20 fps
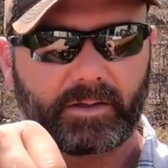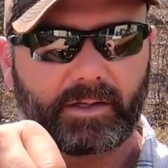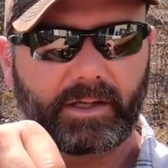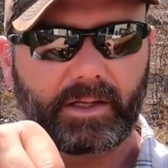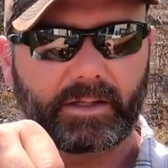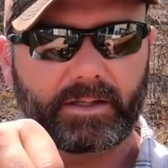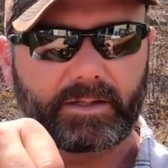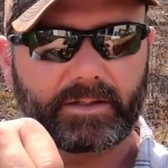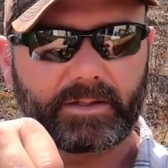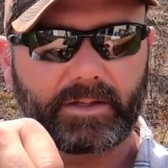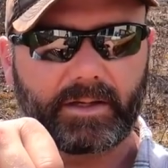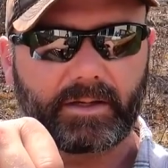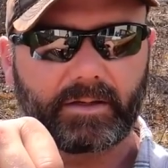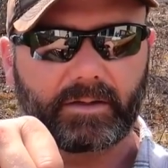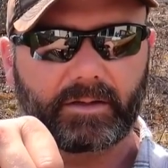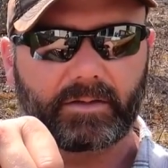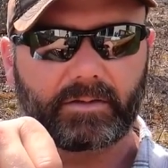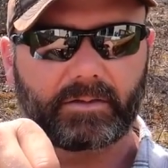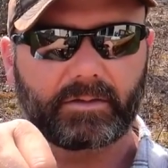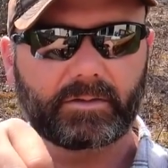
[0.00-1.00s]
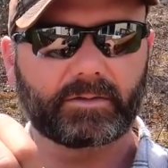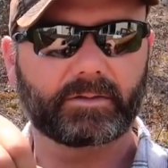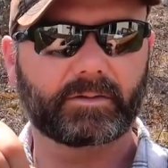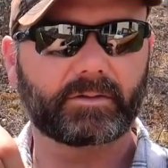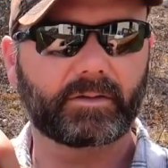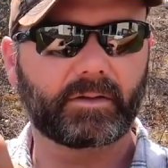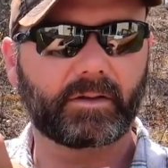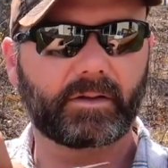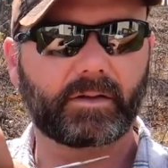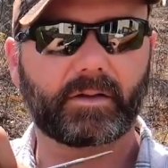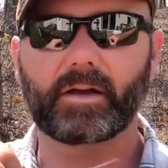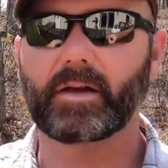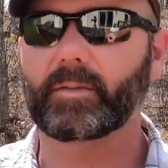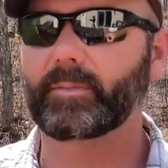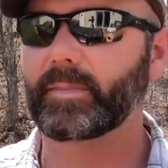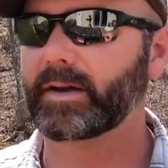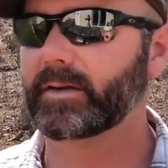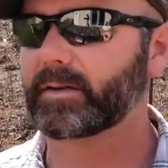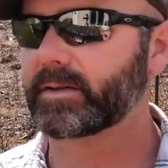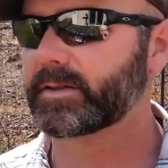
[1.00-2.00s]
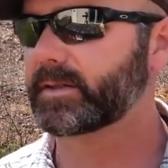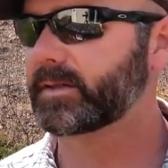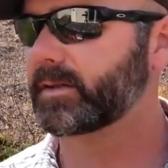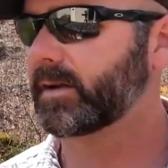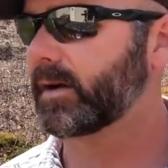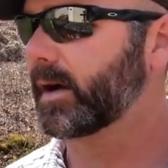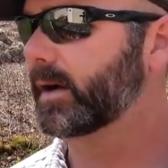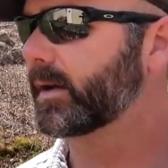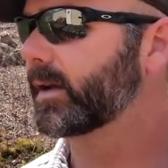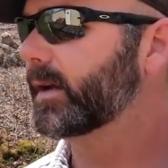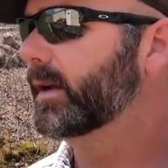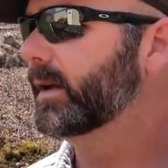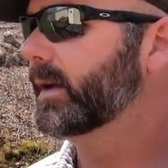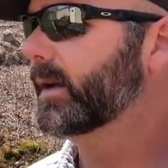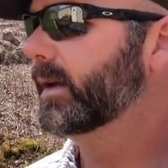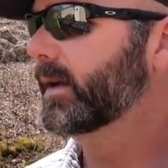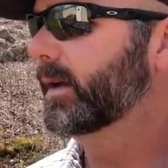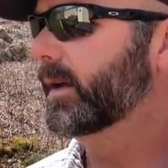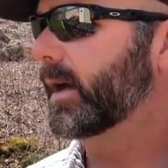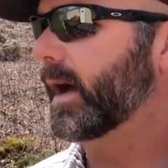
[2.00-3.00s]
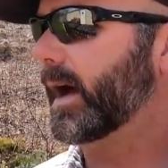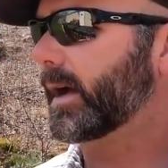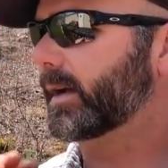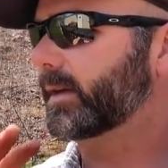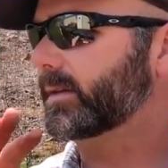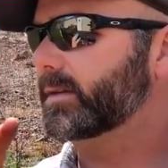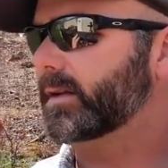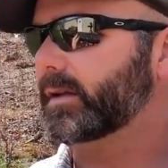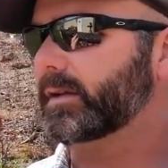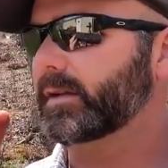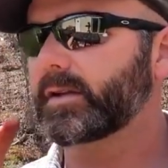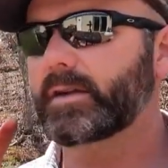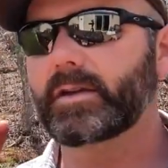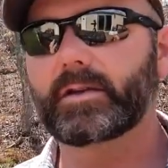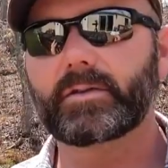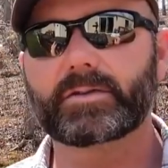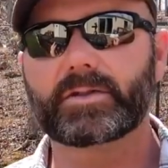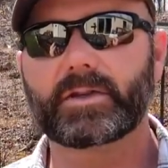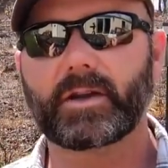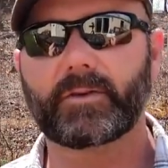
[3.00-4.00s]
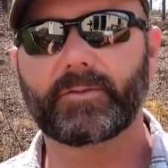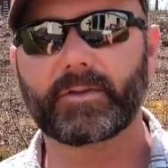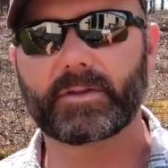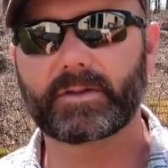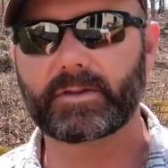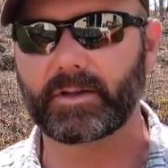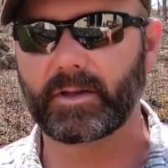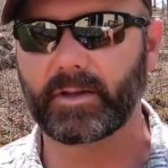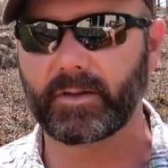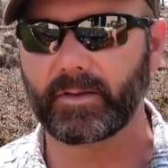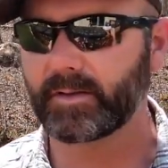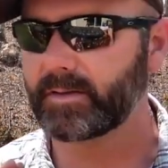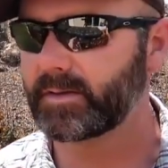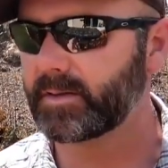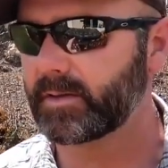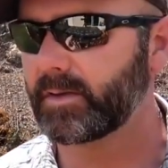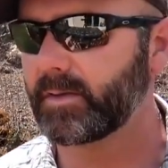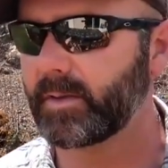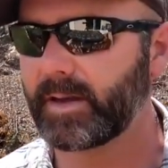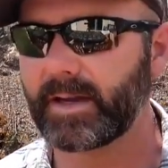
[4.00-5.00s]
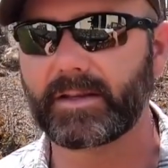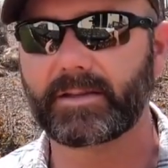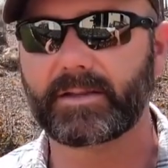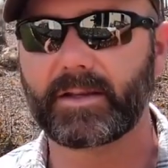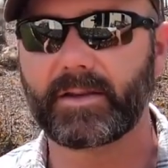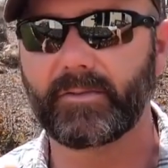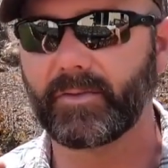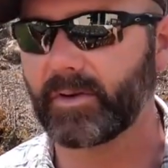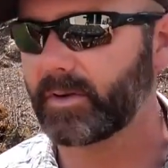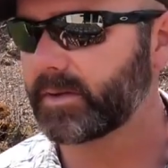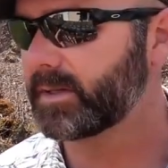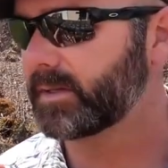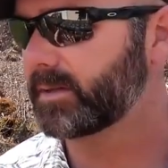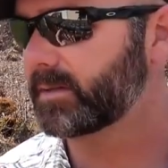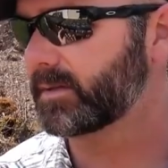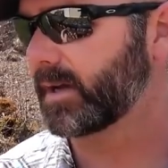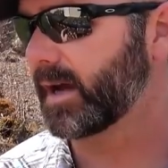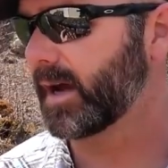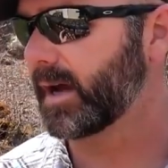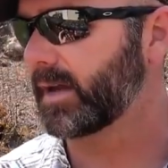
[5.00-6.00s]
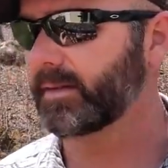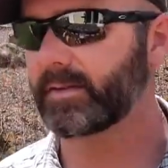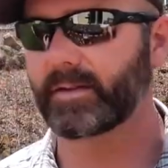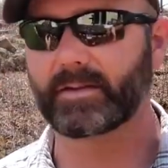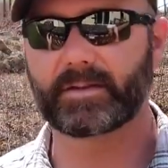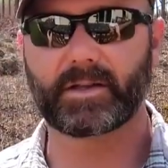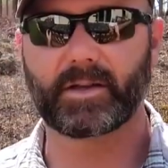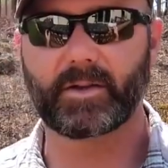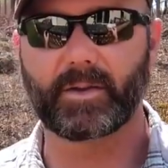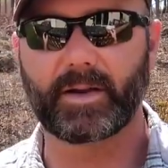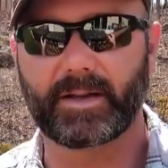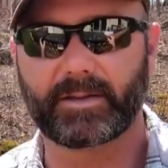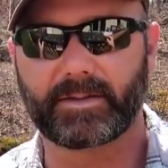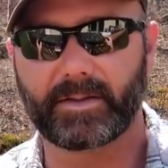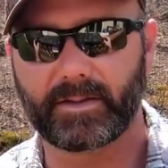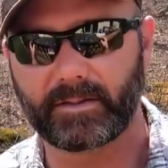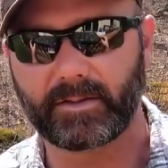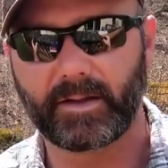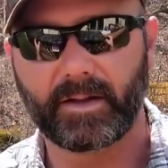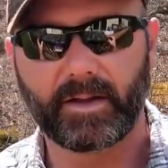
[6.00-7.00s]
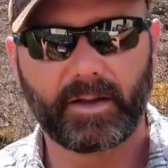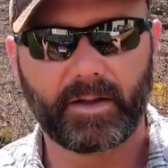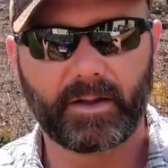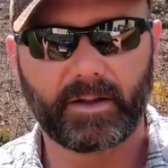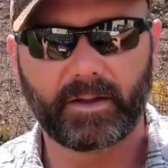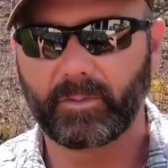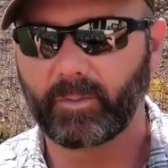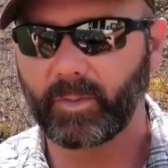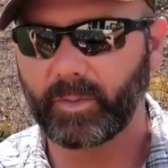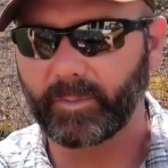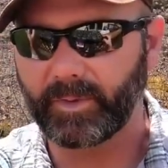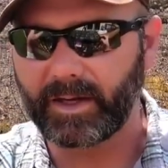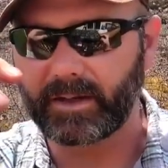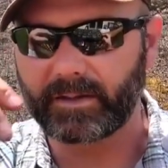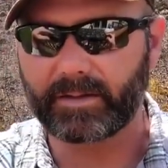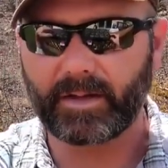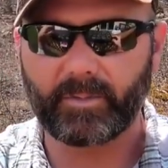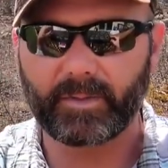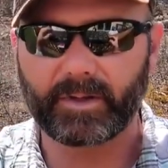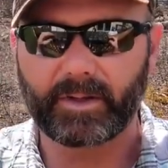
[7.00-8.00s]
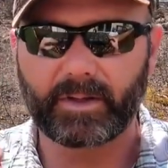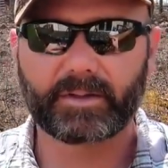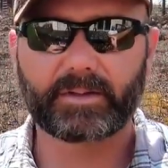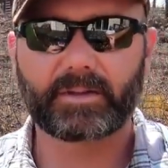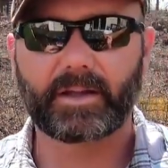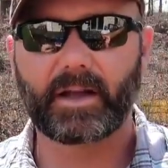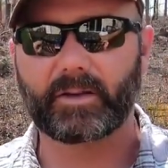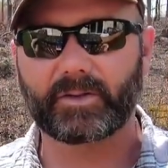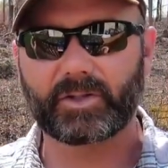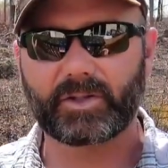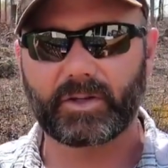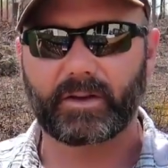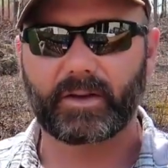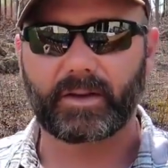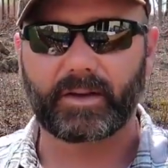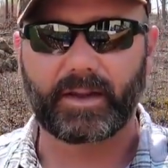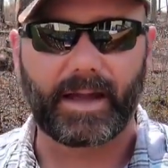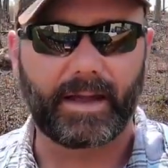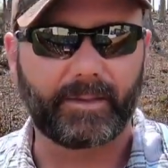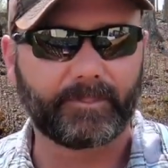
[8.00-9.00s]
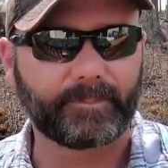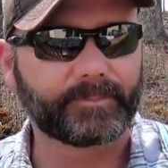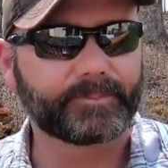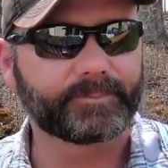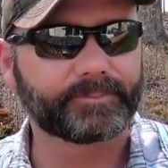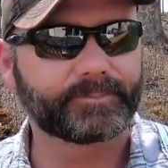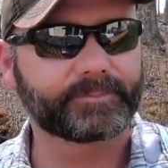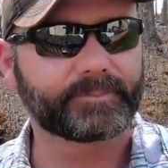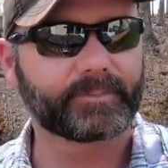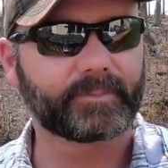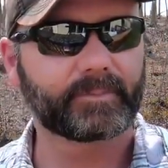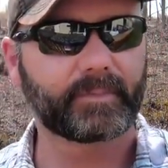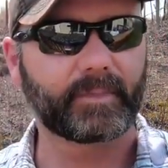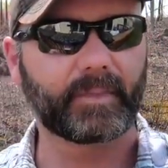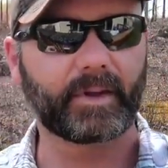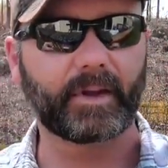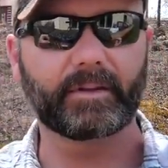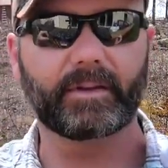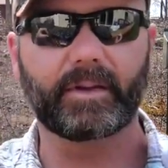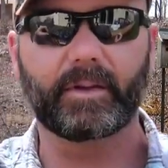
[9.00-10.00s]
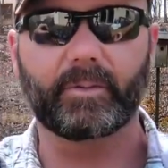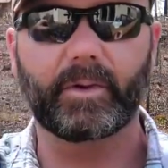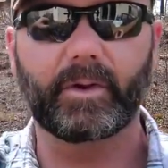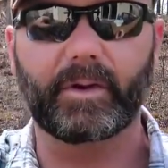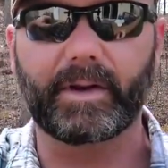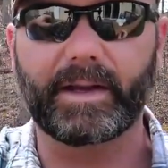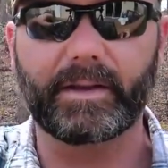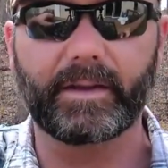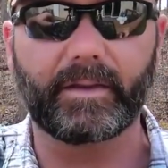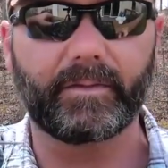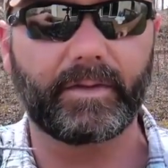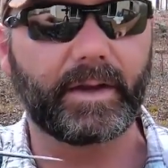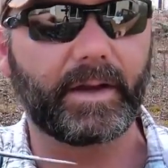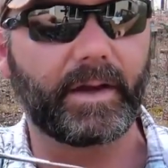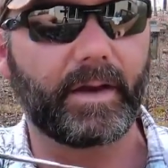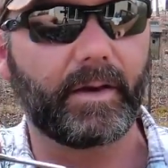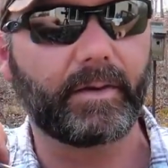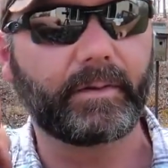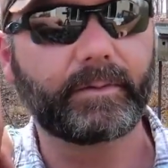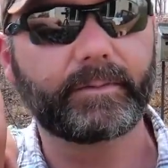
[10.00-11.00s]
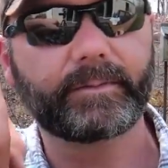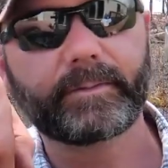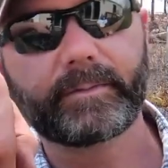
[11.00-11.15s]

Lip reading: get the seed a better start. I can tell a huge difference in the So Easy versus not the So Easy. When we get done with this, I'll show you that, and then we'll end the video.